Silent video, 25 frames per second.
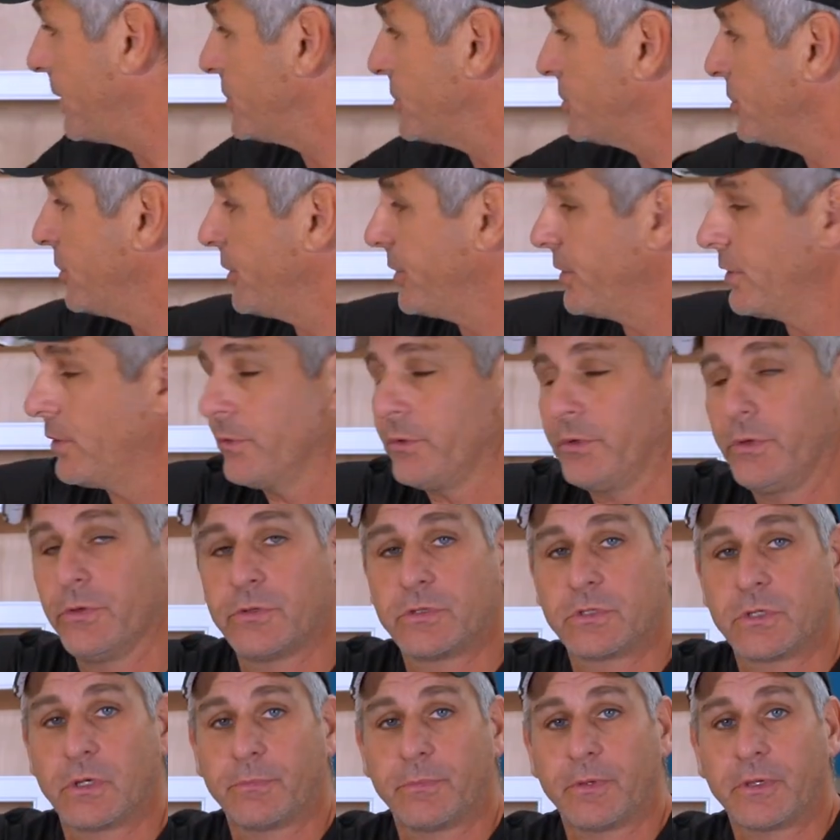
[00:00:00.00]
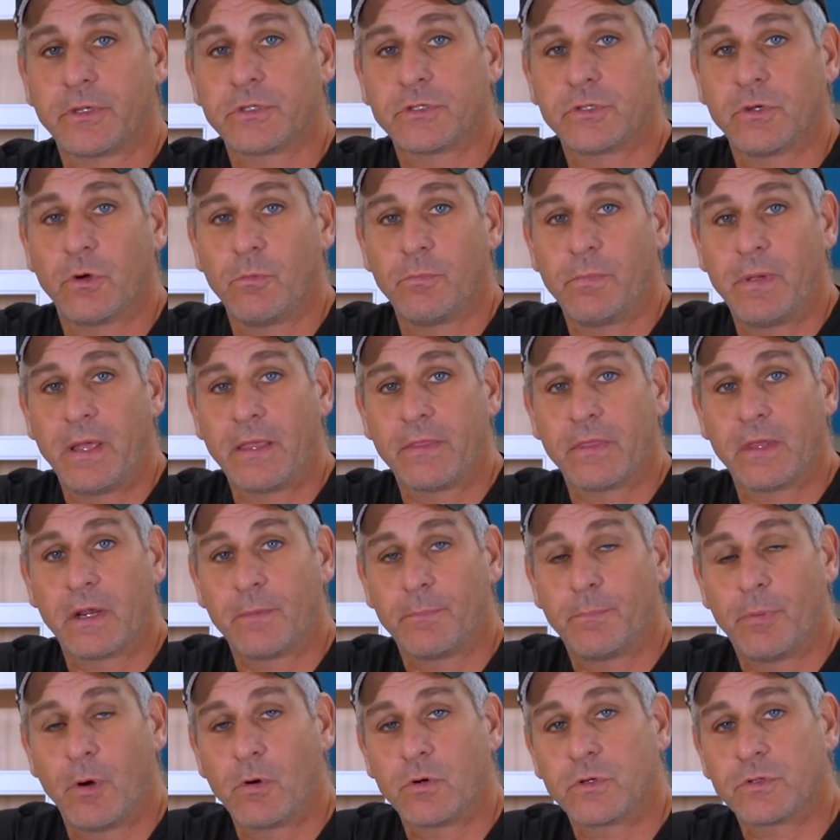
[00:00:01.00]
sure you don't use something so big that
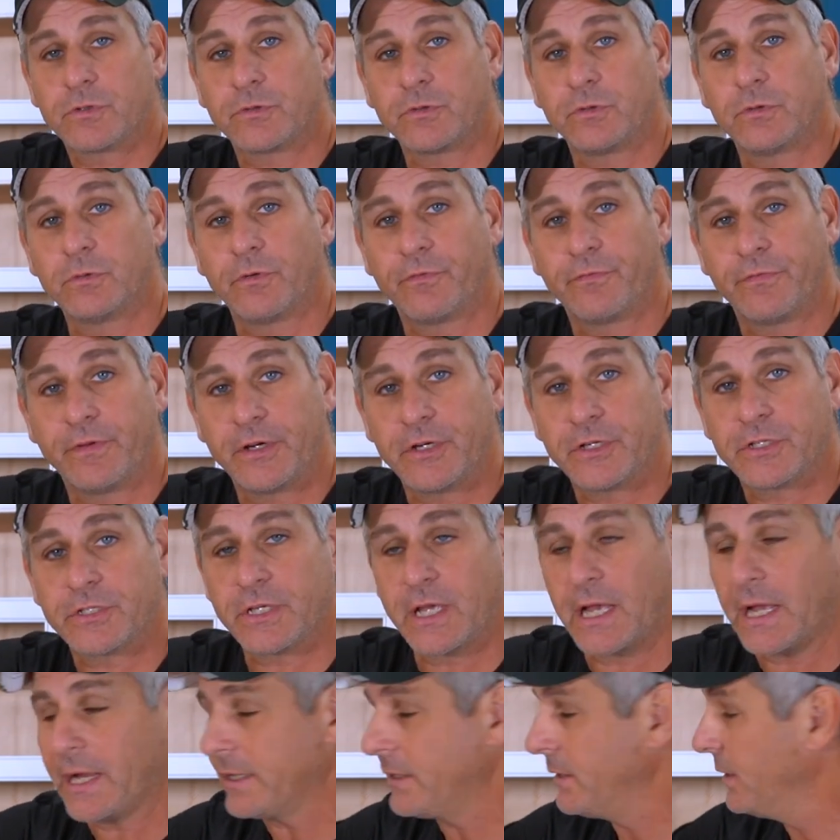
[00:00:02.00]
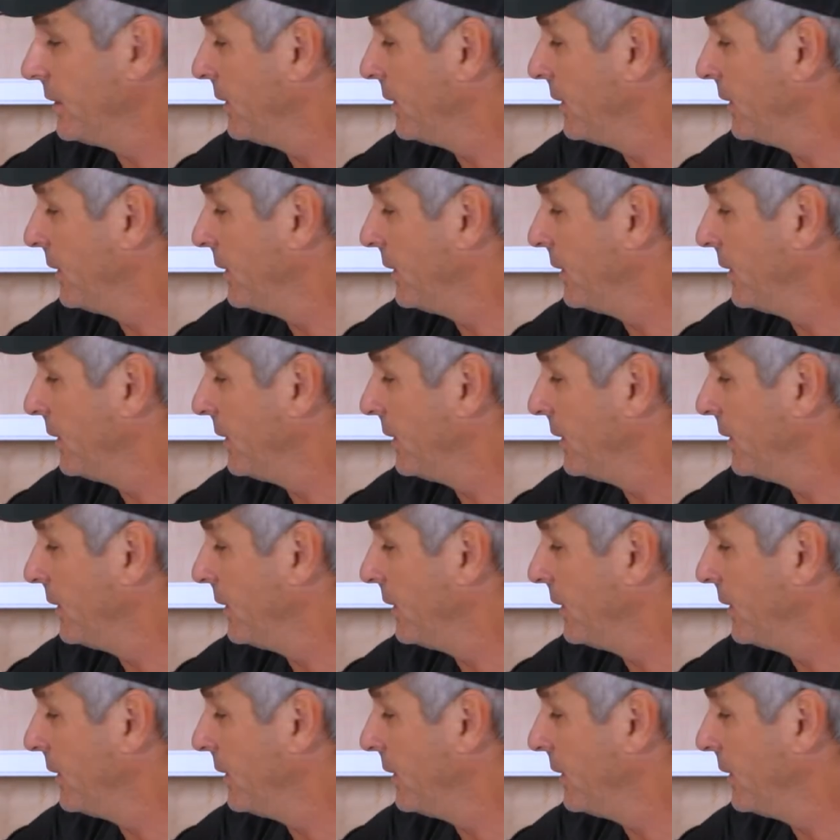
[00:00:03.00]
it pokes through a finished side.